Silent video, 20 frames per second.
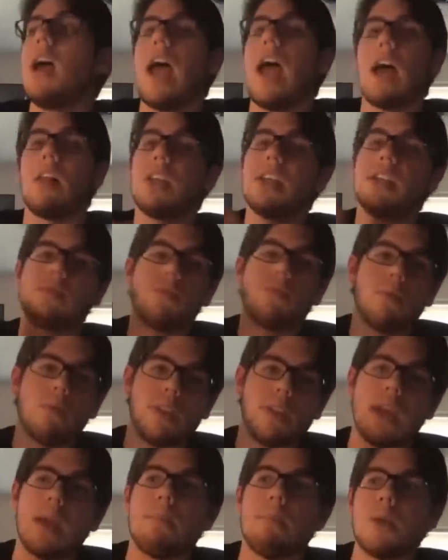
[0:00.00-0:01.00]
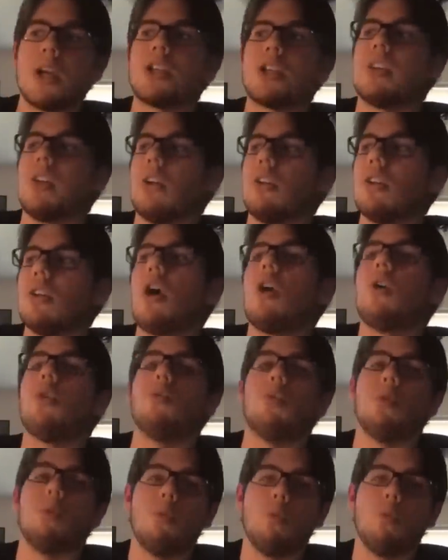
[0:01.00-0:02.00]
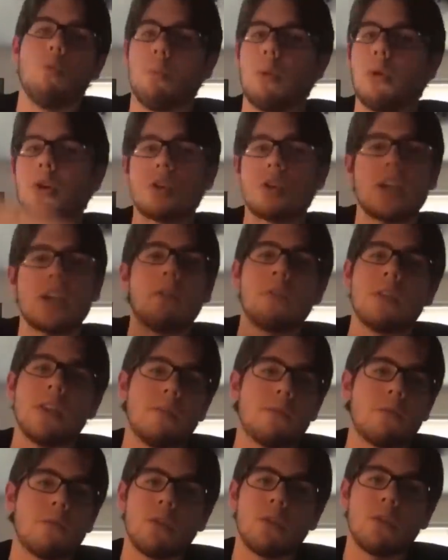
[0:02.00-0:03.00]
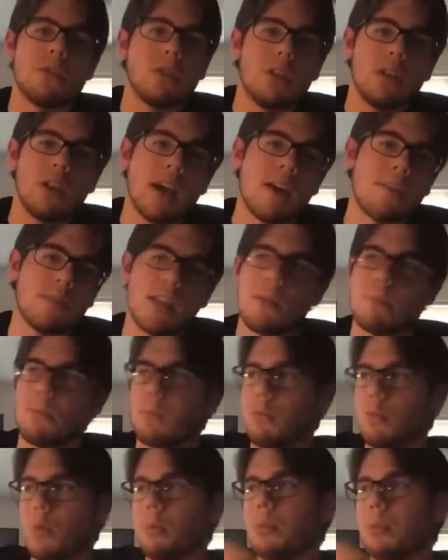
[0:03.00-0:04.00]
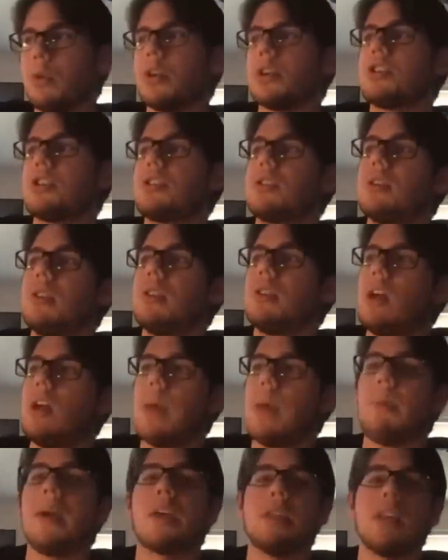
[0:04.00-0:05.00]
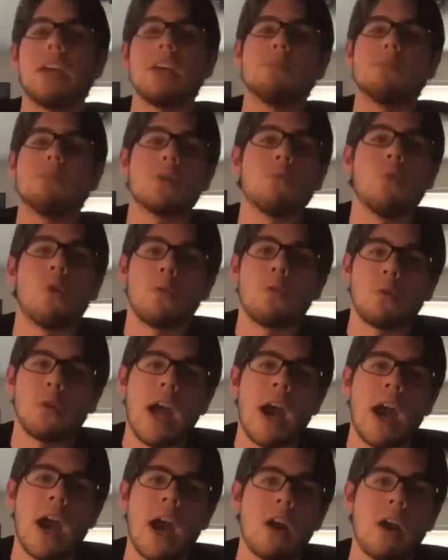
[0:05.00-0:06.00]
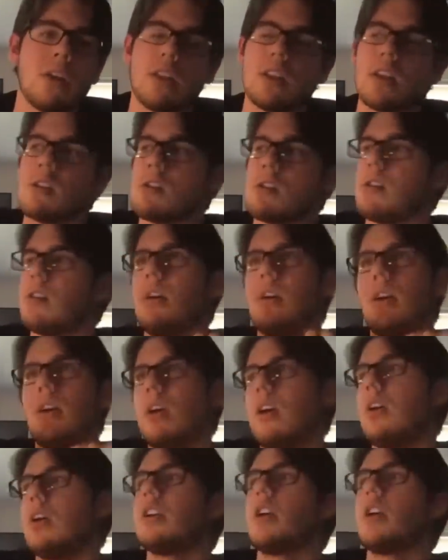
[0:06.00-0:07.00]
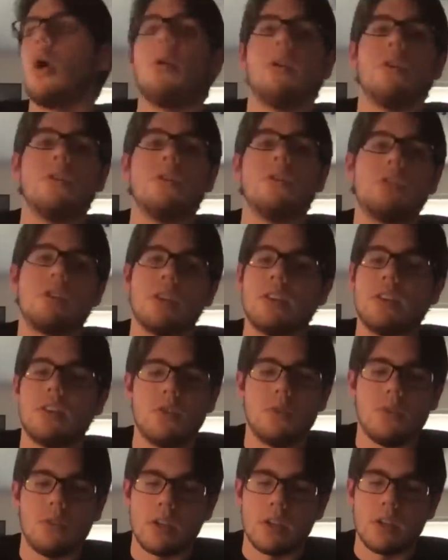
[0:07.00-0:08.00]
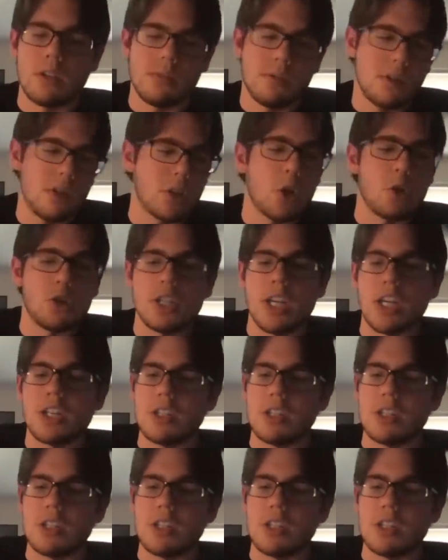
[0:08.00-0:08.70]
at least the ambition alone will push everything further to the left and will push and make things much more of a reality than going to the negotiation